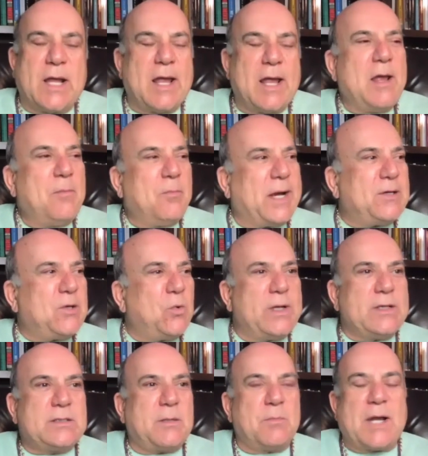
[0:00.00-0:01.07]
by doing
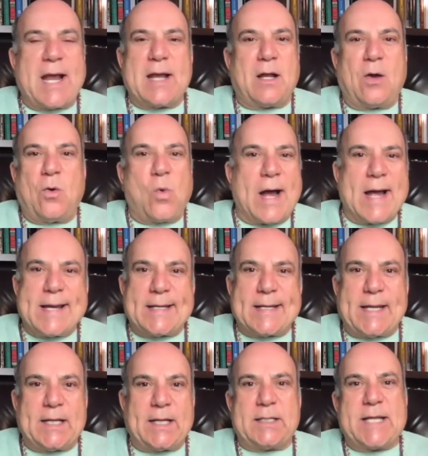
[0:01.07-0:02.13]
some kind of Hawaiian
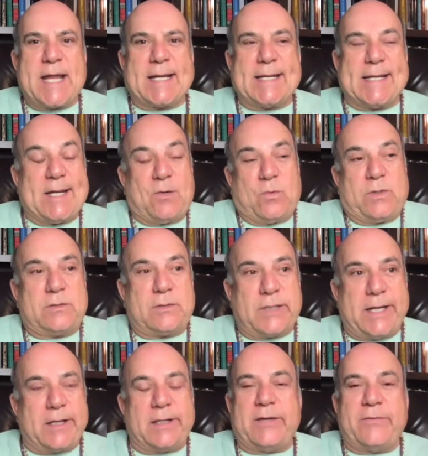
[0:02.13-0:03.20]
healing technique," which
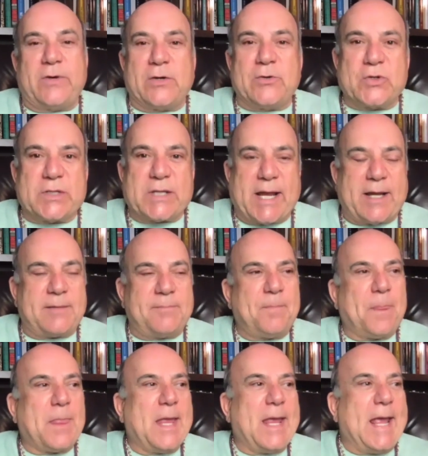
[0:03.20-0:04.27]
he didn't even understand.
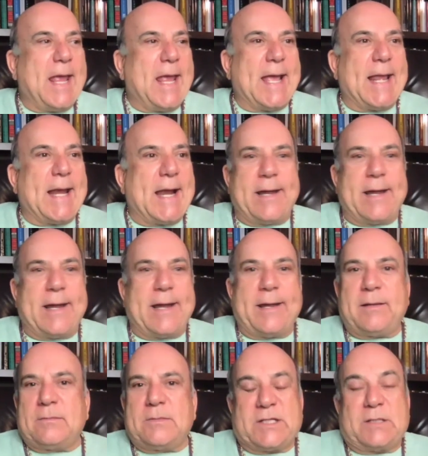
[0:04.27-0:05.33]
And I
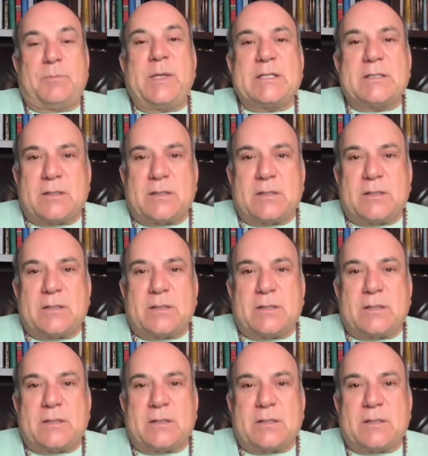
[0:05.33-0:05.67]
dismissed the